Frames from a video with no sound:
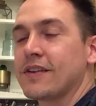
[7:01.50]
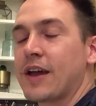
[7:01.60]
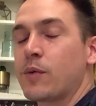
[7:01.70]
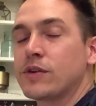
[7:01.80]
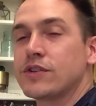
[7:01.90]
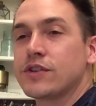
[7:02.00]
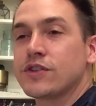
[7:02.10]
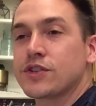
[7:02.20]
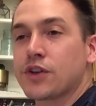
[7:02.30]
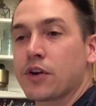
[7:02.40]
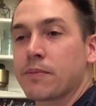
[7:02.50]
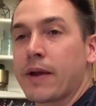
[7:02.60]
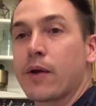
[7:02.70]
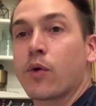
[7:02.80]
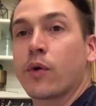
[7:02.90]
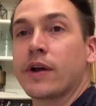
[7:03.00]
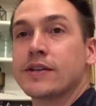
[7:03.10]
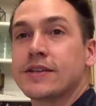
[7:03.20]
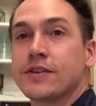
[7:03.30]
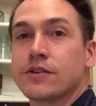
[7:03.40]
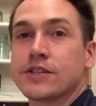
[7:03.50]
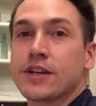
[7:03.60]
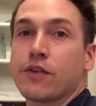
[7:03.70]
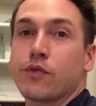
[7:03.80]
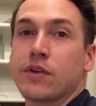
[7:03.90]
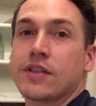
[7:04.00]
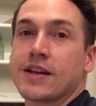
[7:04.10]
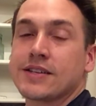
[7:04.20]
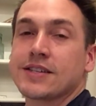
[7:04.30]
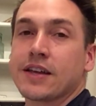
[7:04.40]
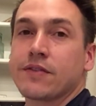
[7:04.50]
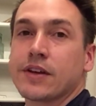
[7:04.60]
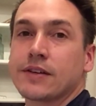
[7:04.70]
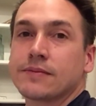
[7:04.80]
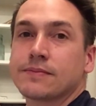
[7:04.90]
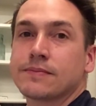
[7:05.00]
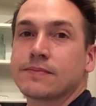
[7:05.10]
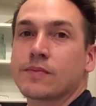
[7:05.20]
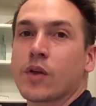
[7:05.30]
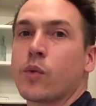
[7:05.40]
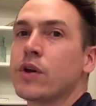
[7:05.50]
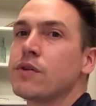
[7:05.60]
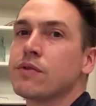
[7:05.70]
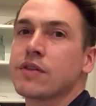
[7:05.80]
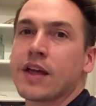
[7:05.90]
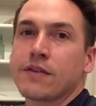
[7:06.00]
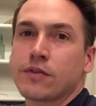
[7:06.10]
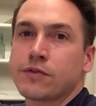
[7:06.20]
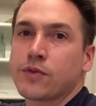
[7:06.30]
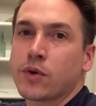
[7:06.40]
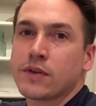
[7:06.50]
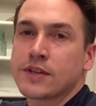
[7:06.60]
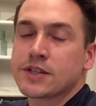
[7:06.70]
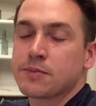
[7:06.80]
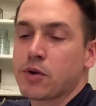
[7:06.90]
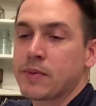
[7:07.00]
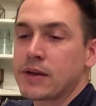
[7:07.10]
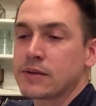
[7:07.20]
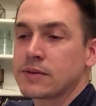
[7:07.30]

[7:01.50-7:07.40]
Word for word: I want you to start by orienting yourself with thanksgiving. What are you thankful for in this moment?